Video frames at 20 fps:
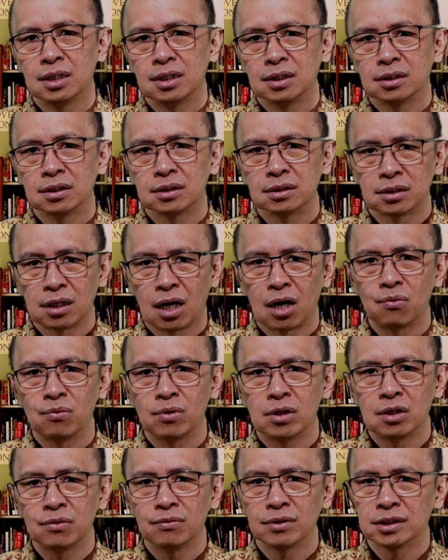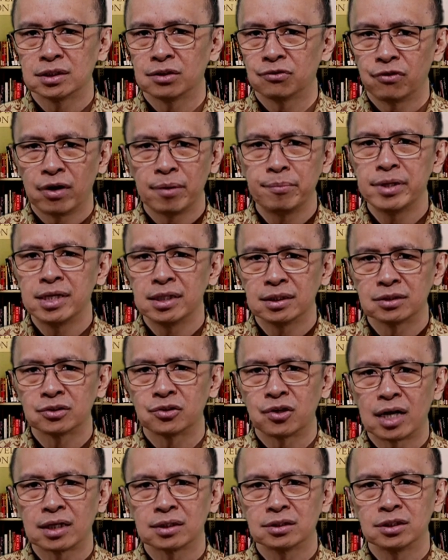the tower was a familiar
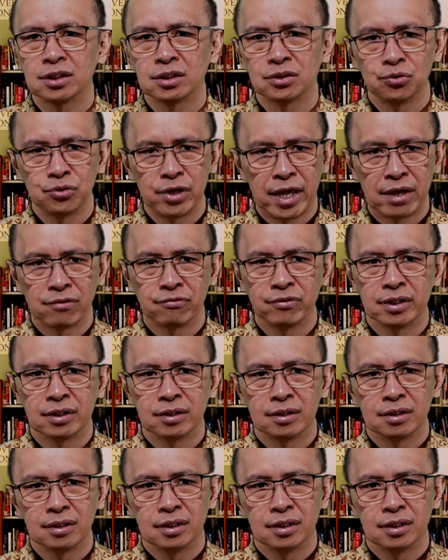structure to David.